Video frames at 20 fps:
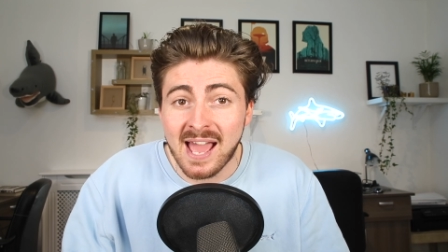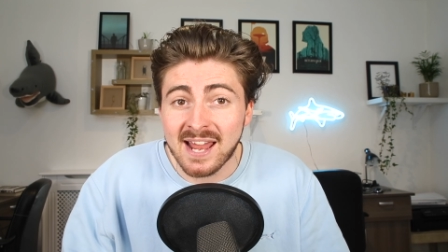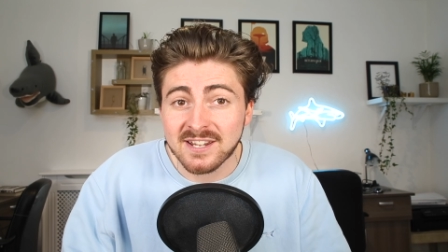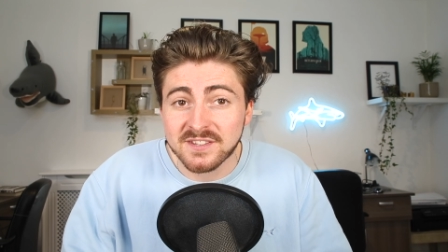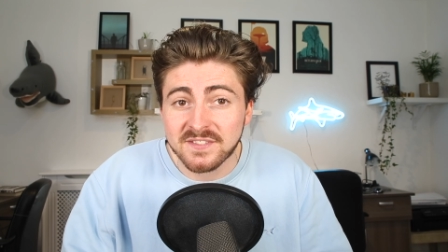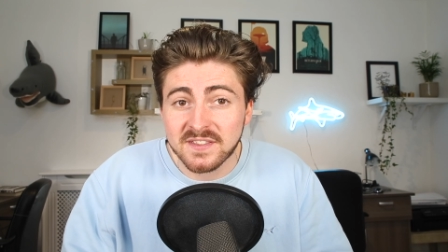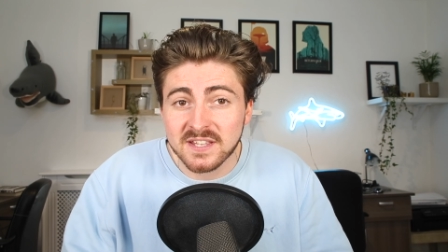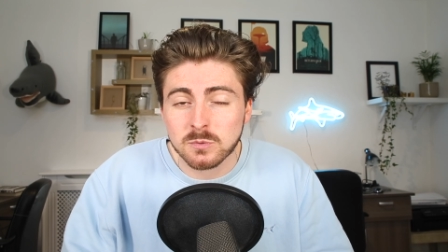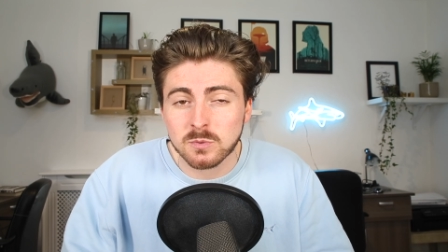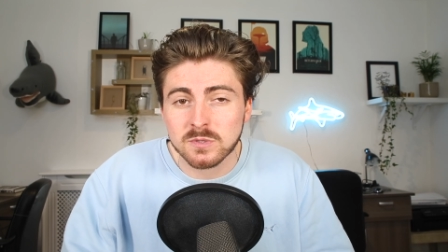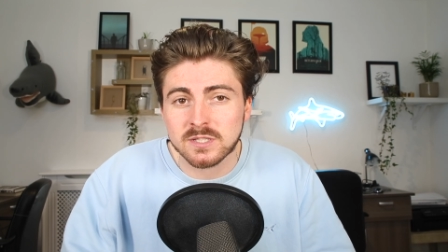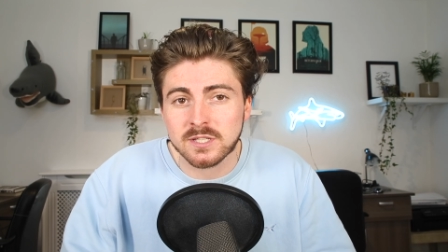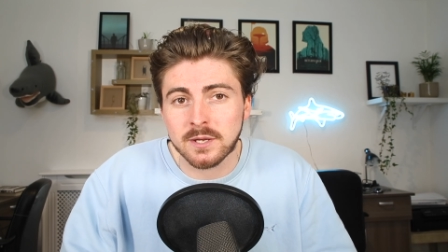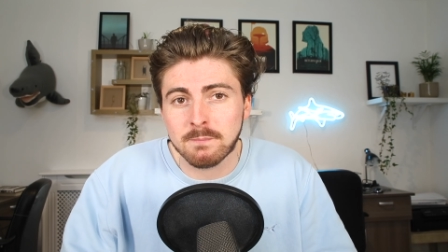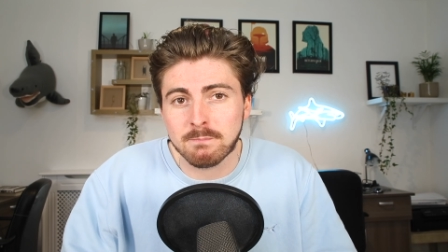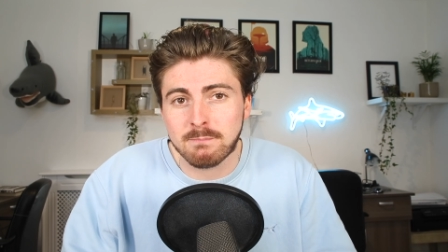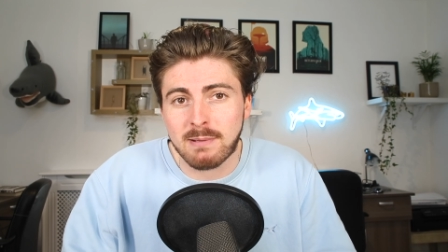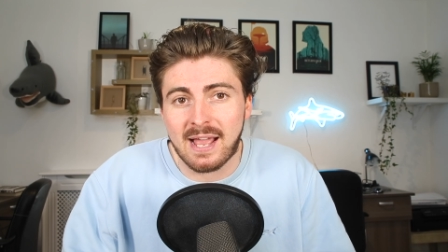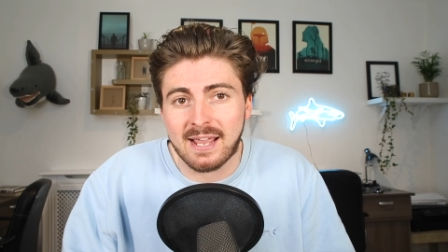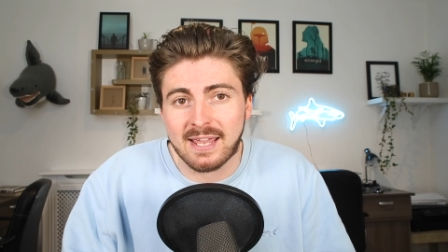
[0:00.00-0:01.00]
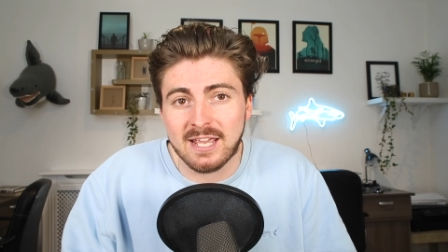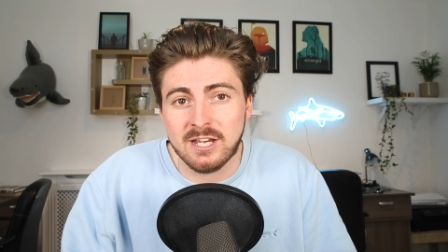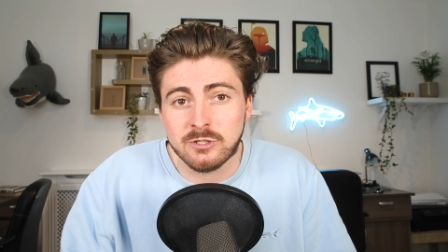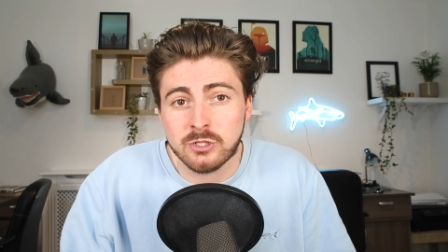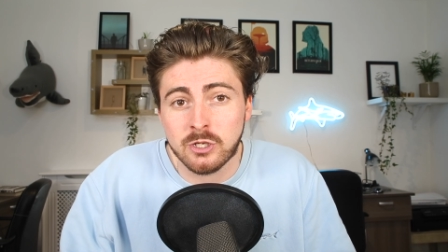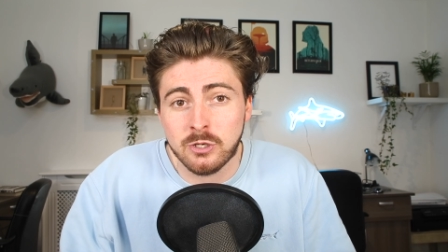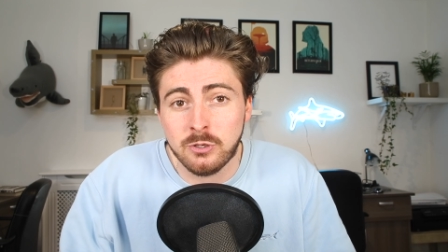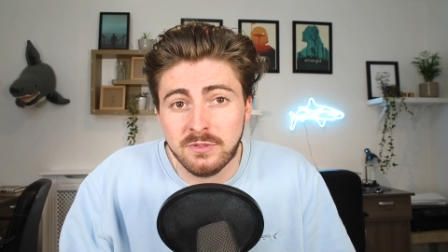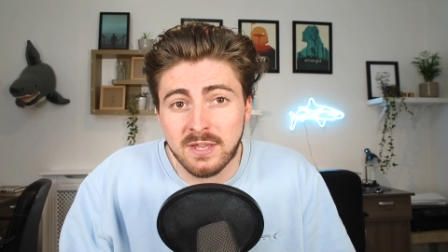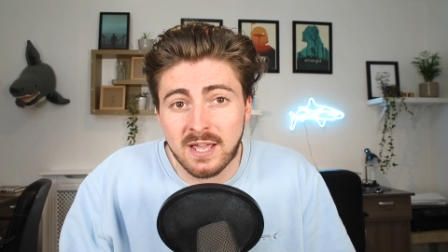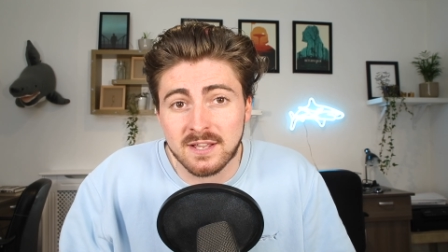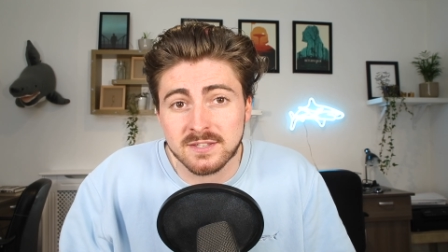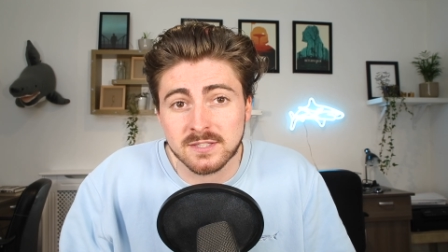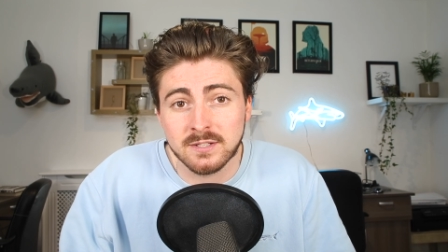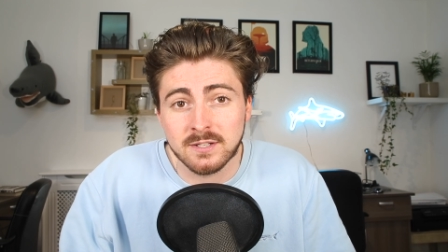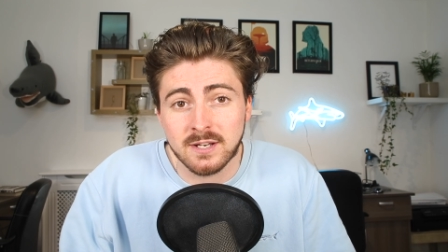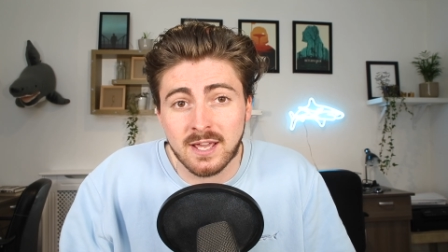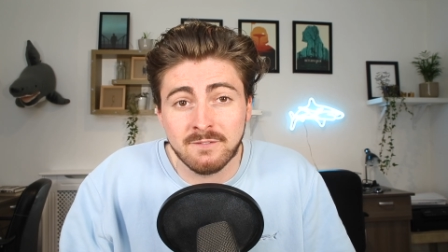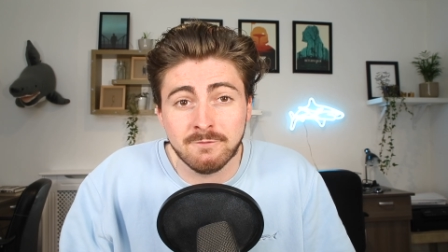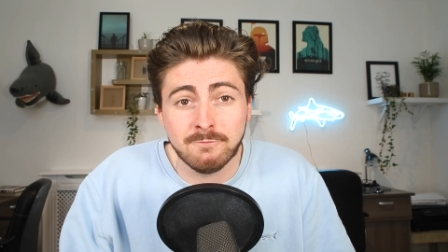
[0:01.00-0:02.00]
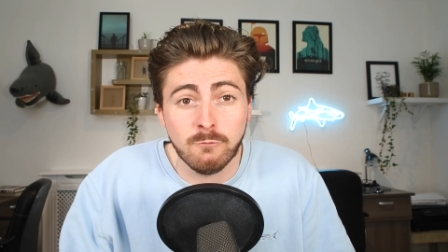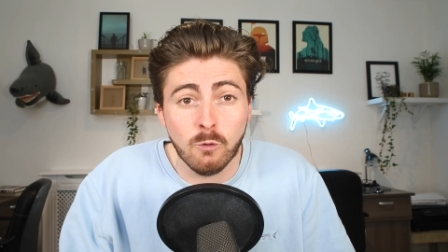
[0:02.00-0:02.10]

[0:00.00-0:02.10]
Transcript: and this was done back in two thousand